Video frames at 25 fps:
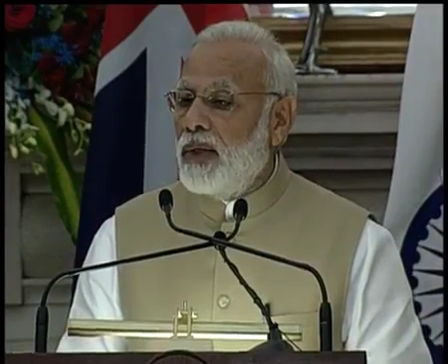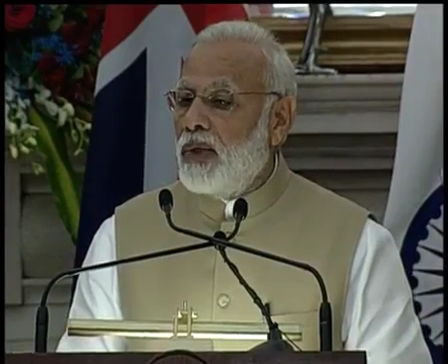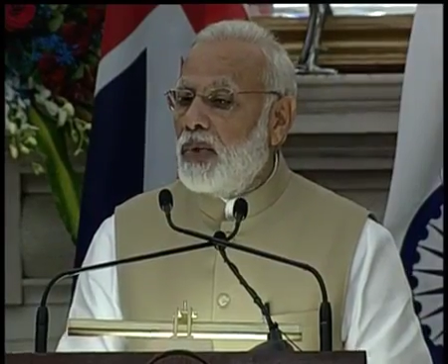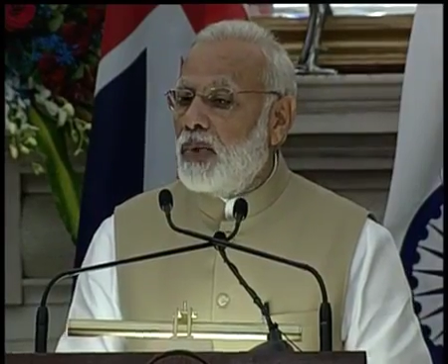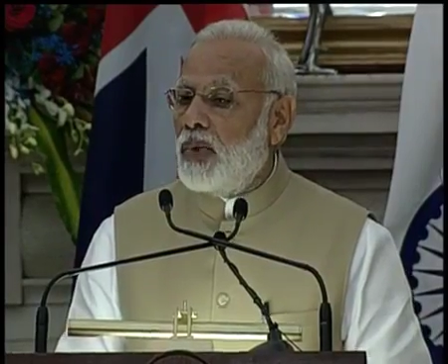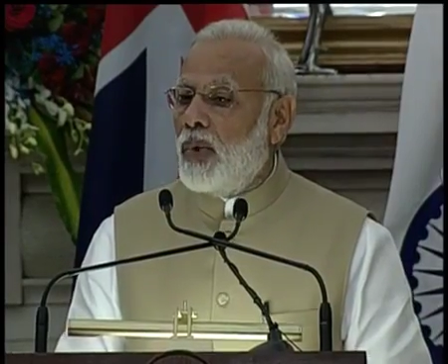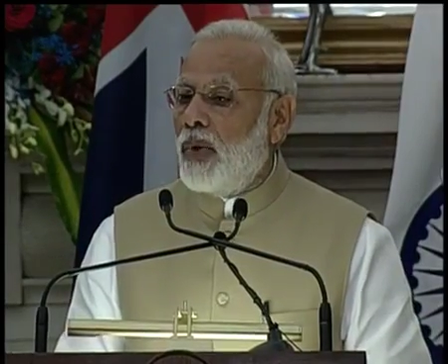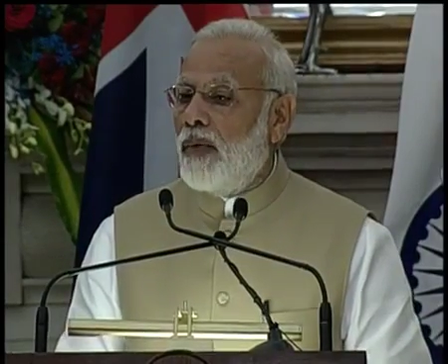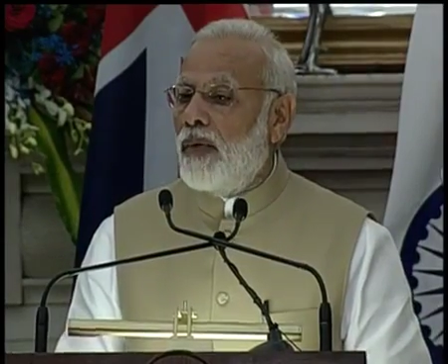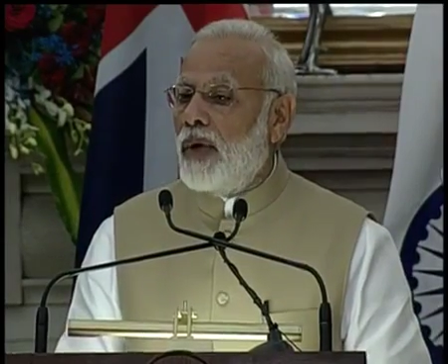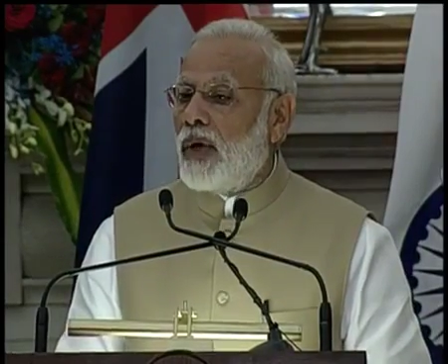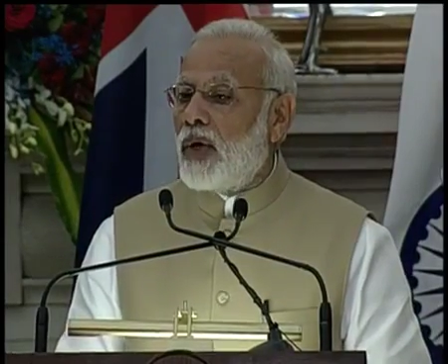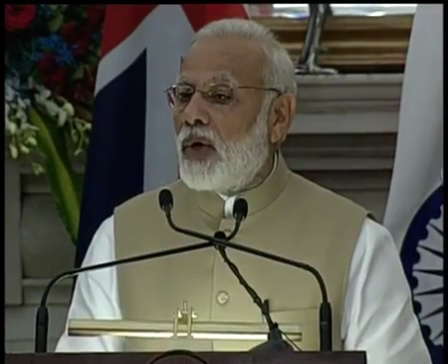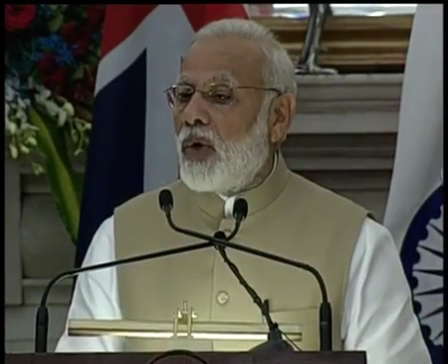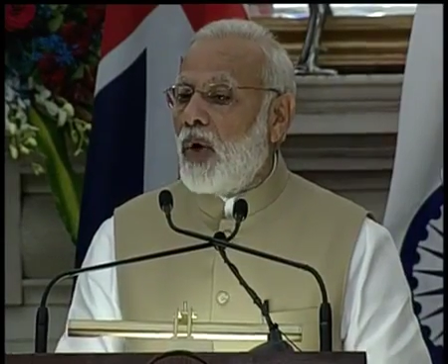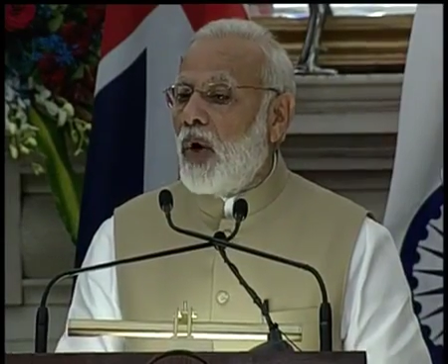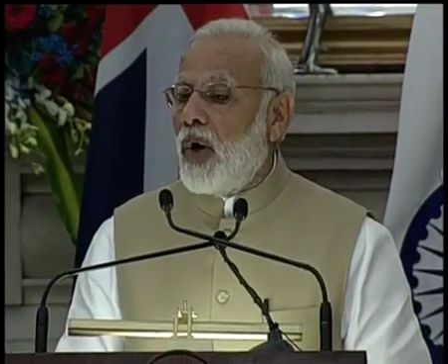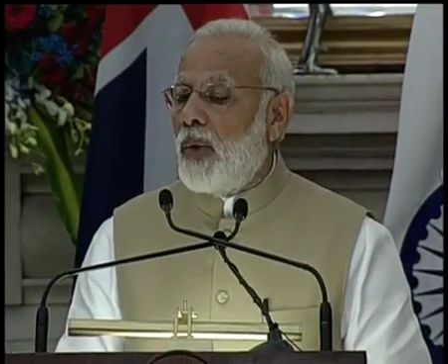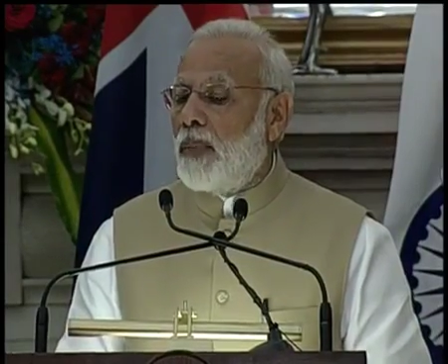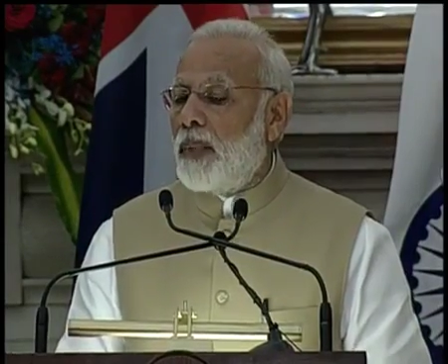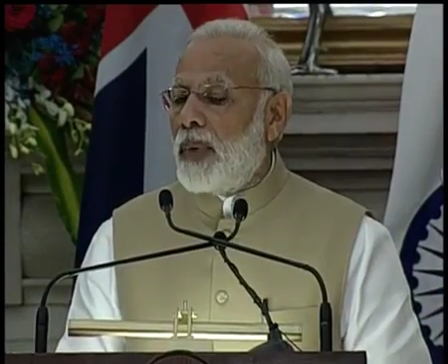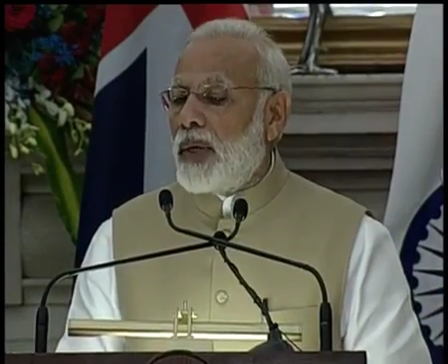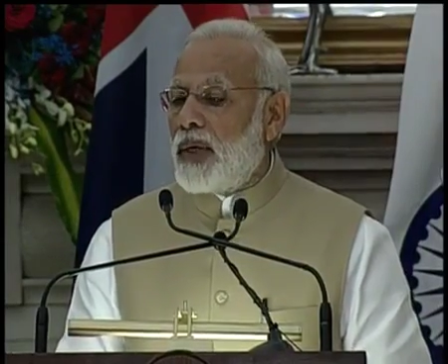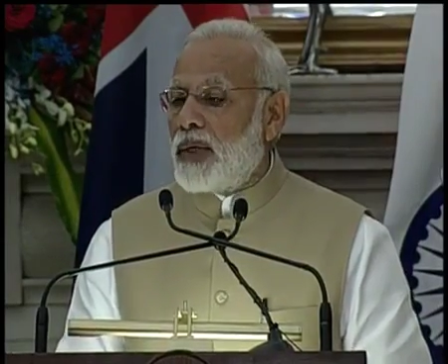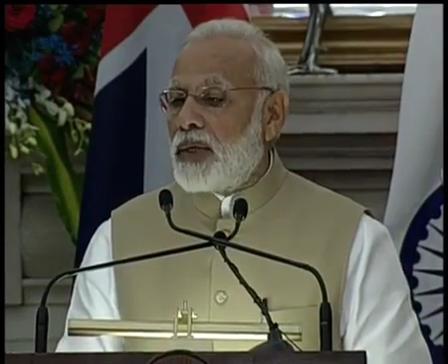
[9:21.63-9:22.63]
to our
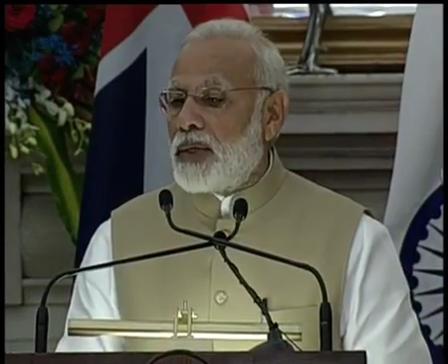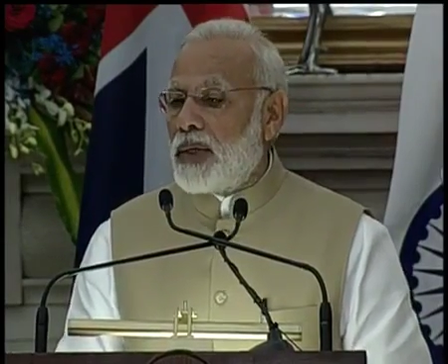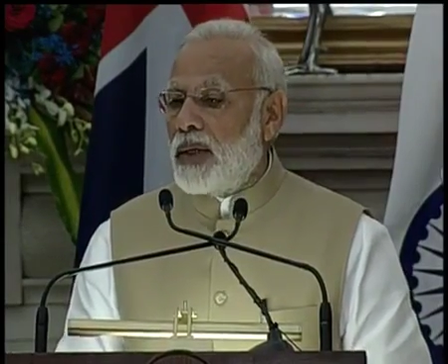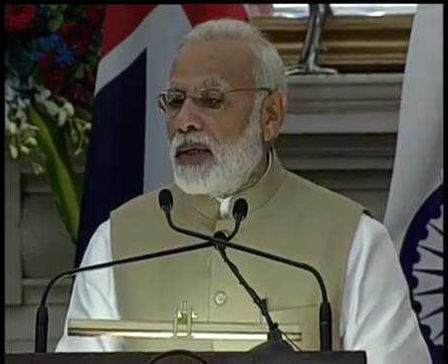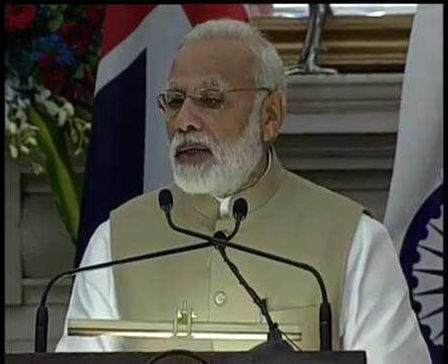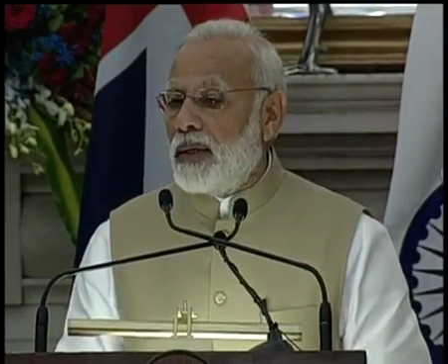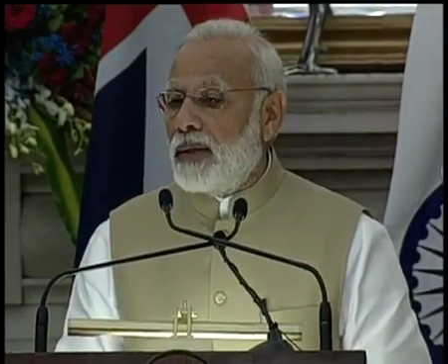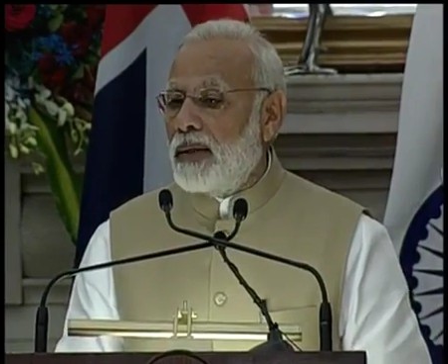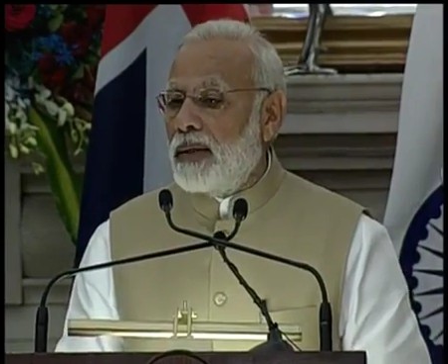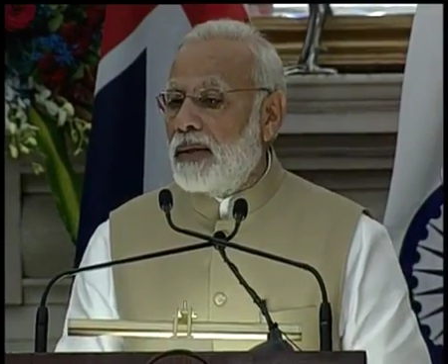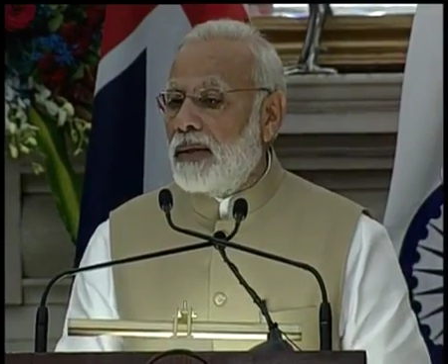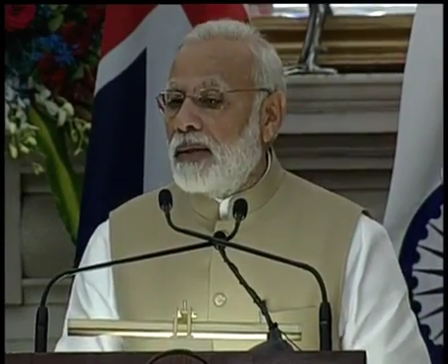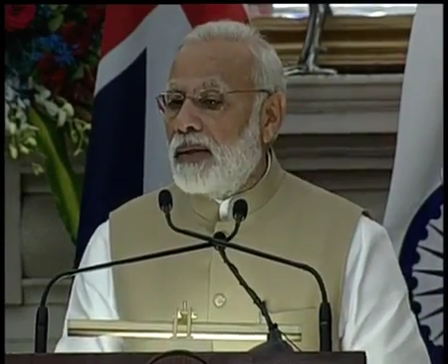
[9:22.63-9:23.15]
cooperation